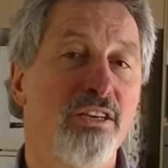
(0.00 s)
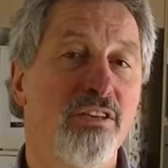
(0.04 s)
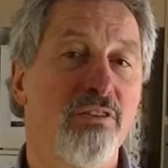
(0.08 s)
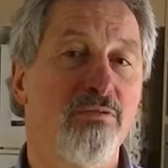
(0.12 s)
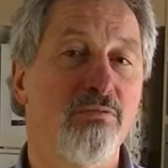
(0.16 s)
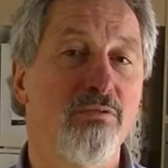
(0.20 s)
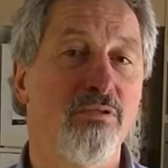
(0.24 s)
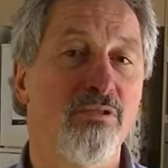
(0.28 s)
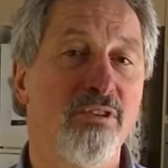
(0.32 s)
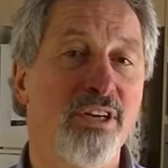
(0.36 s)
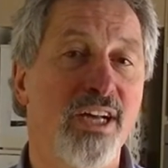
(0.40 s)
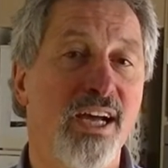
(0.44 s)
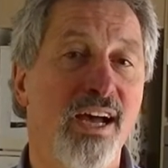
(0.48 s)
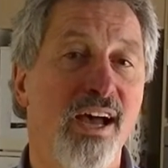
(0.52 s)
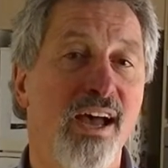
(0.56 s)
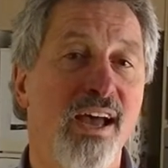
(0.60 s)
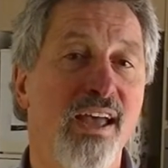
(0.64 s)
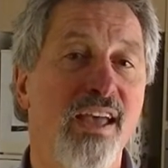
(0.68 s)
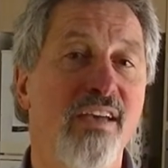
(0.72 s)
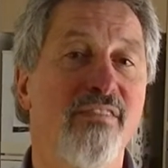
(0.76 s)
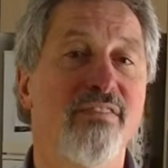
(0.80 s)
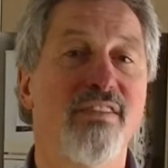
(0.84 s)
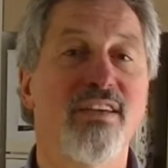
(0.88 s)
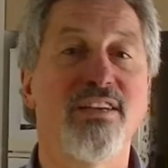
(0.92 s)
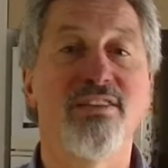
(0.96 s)
your water
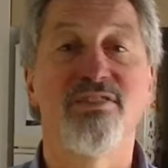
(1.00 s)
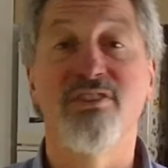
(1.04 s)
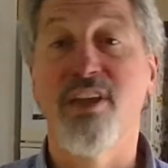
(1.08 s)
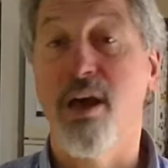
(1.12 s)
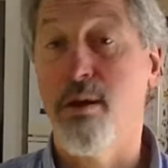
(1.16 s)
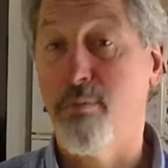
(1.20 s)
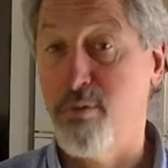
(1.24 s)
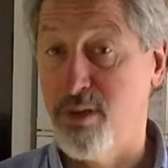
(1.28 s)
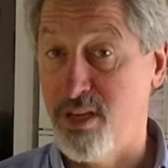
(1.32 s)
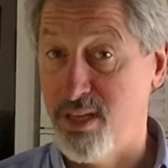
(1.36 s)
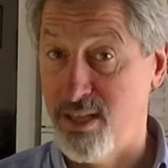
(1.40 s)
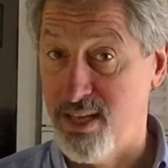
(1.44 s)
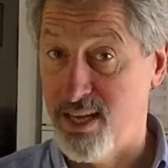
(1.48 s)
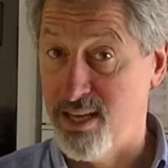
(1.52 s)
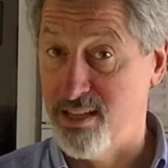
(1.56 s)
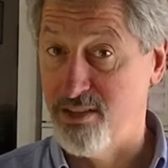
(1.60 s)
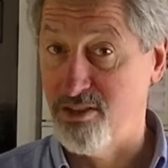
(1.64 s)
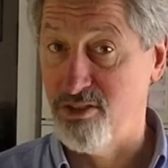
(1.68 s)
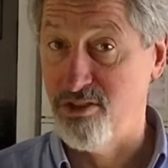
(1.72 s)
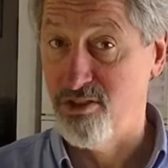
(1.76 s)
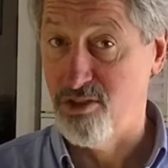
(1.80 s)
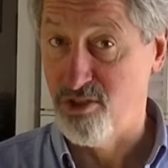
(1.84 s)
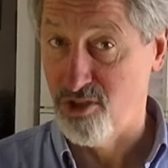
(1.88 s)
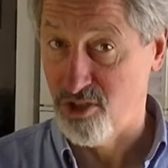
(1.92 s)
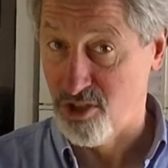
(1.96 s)
if there's nobody there
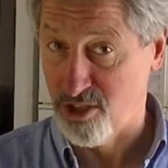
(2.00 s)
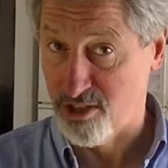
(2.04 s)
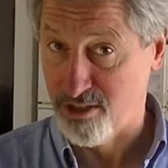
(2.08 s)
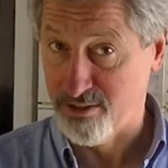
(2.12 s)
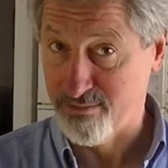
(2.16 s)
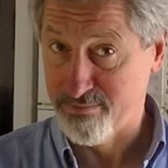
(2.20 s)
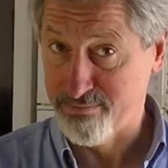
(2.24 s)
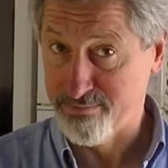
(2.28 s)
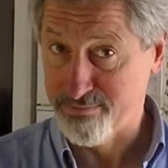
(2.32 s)
to use it.